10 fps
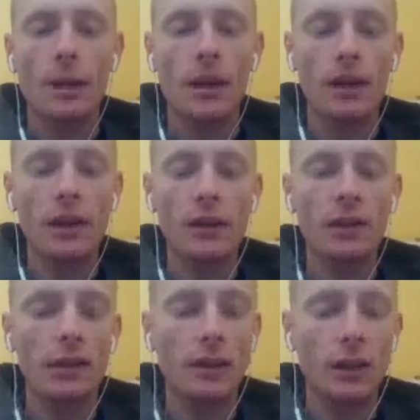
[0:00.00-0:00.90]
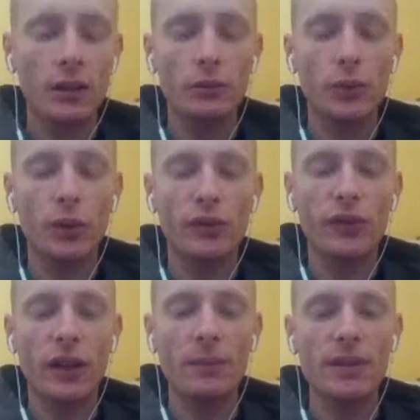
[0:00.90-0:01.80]
And a good rule of
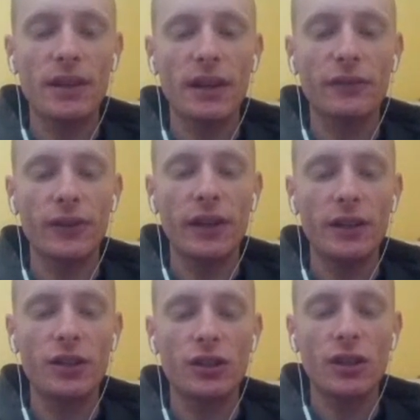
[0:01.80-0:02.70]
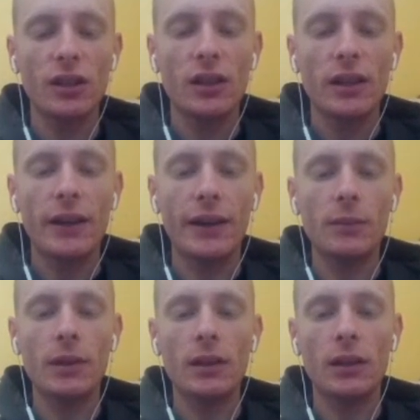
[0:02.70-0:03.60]
thumb is that for each
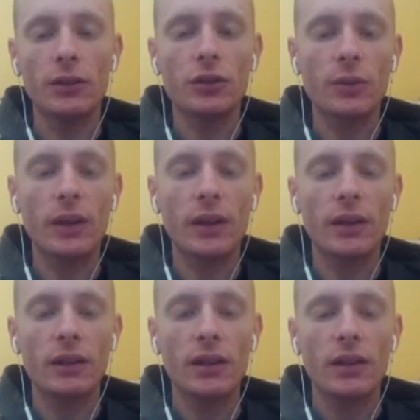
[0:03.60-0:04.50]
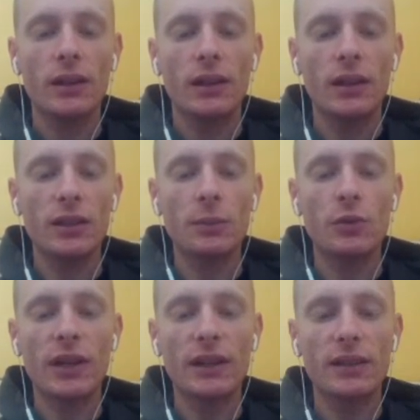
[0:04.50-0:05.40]
enemy on screen, it
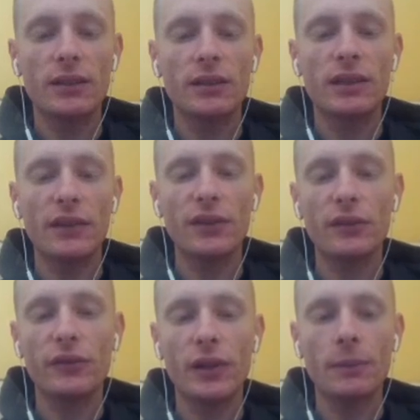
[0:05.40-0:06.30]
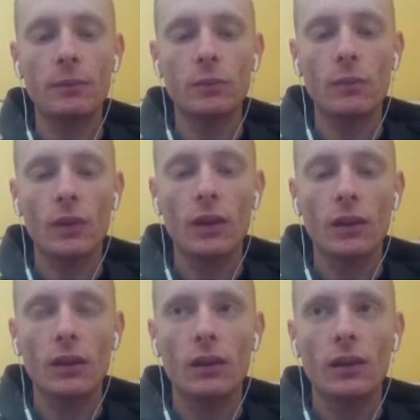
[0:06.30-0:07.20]
subtracts 7 from
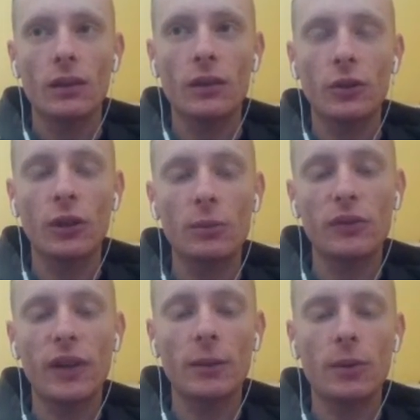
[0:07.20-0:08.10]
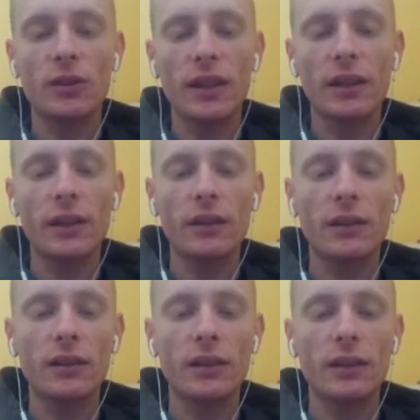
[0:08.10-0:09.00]
the total number of fireballs I
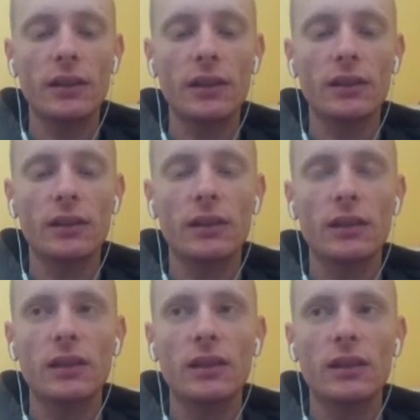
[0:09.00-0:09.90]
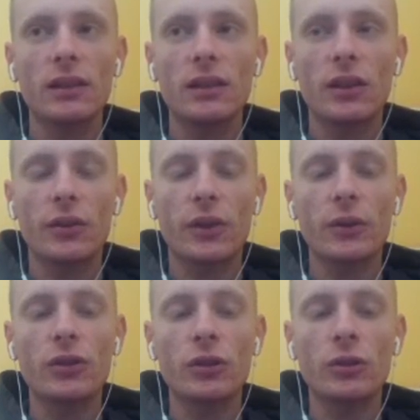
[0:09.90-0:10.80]
can uh, throw
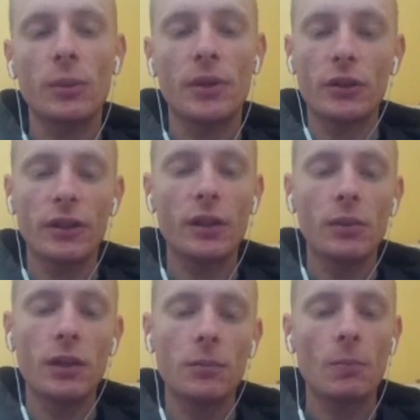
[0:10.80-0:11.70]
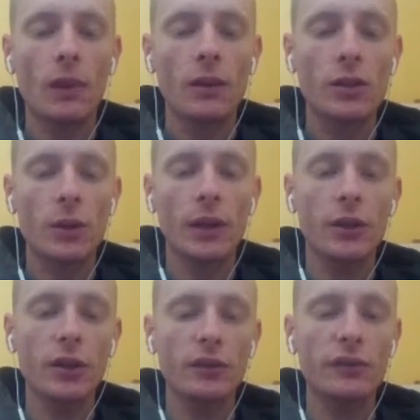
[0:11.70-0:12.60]
to a particular enemy. So I
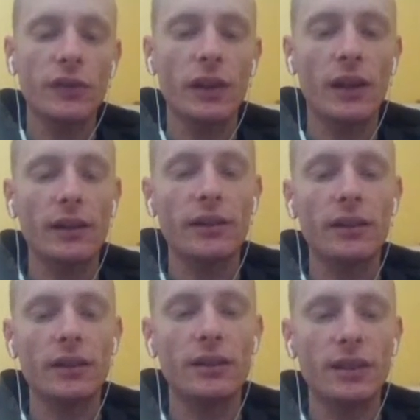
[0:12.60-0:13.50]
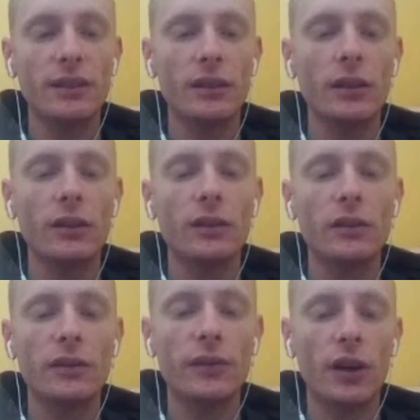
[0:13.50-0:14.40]
could have actually done 60
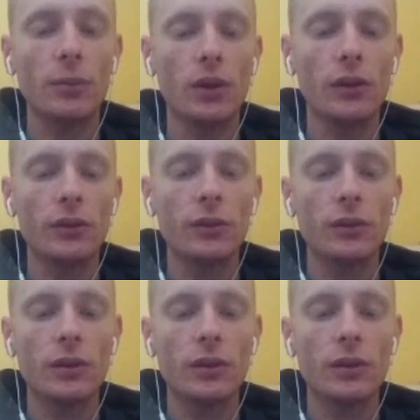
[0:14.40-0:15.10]
fireballs.